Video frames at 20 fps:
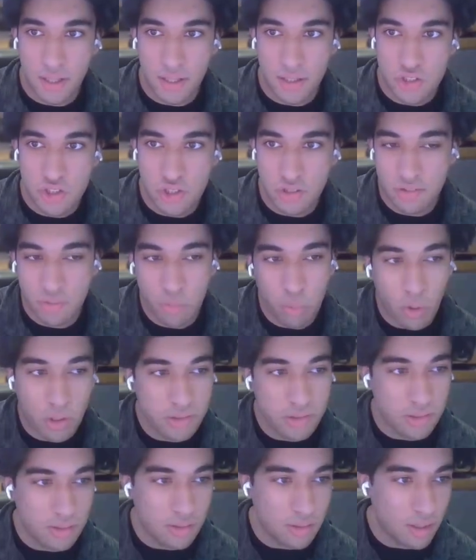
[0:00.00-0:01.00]
it just
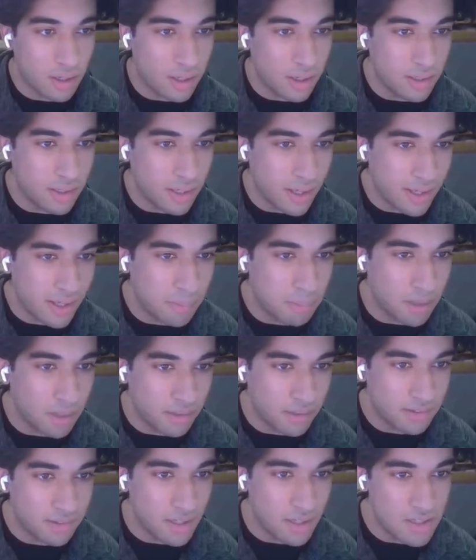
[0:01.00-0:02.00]
wasn't an A
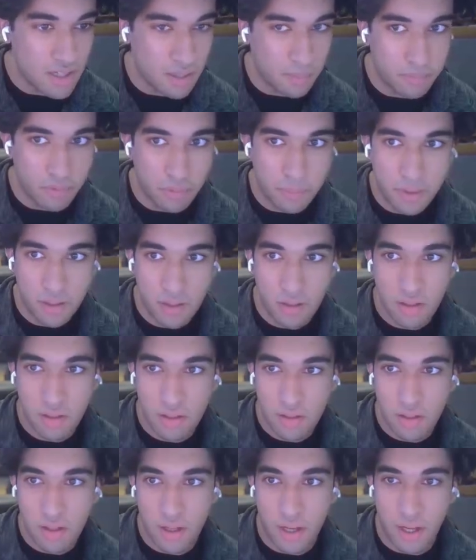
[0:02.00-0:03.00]
plus setup for me.
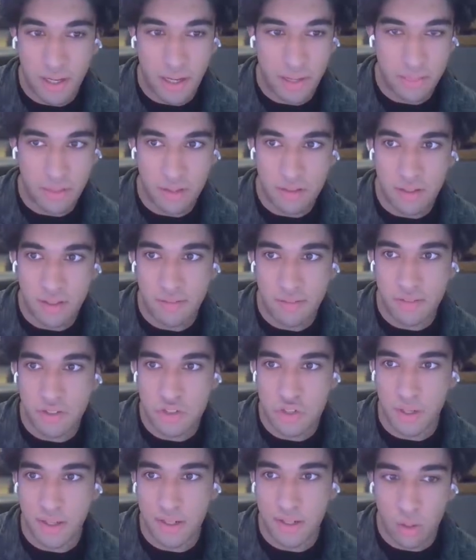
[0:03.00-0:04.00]
And I think that if the
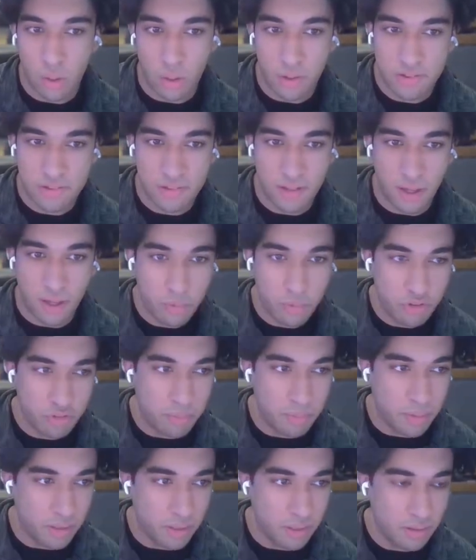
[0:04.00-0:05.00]
trade lost, I would
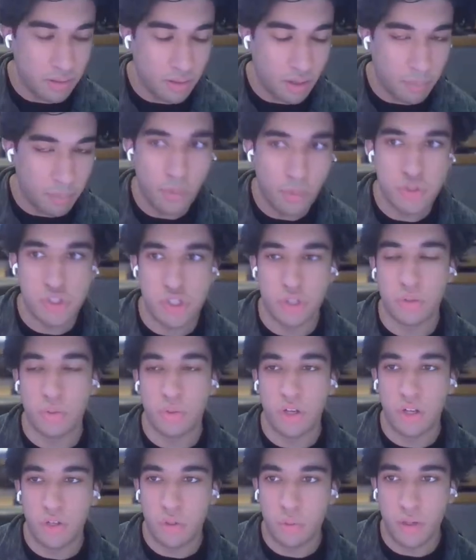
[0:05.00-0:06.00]
have been
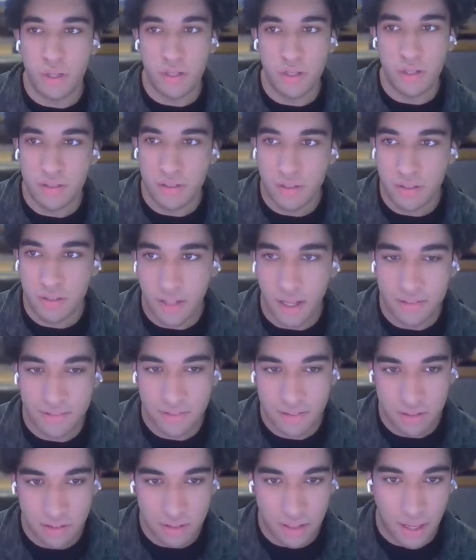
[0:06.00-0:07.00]
emotional and annoyed. And
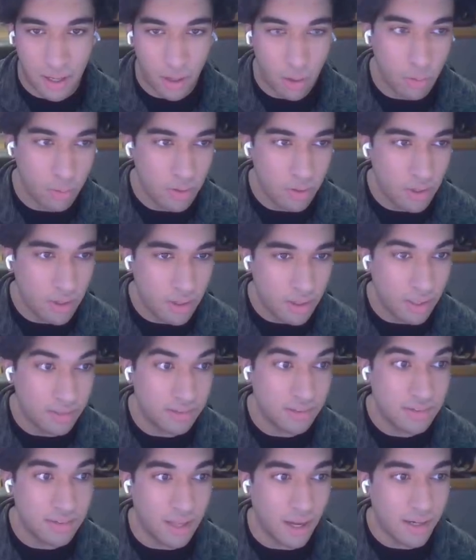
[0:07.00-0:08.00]
that's
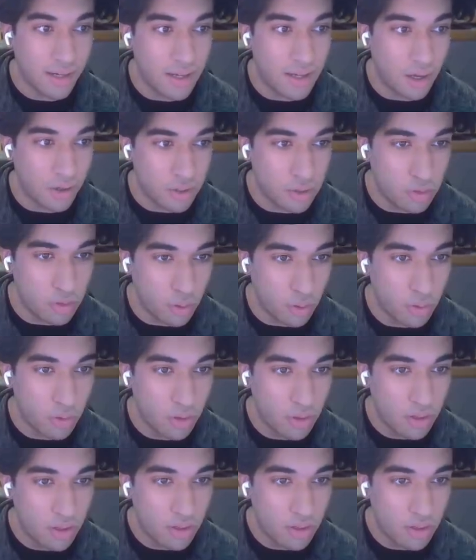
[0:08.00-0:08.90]
exactly how you know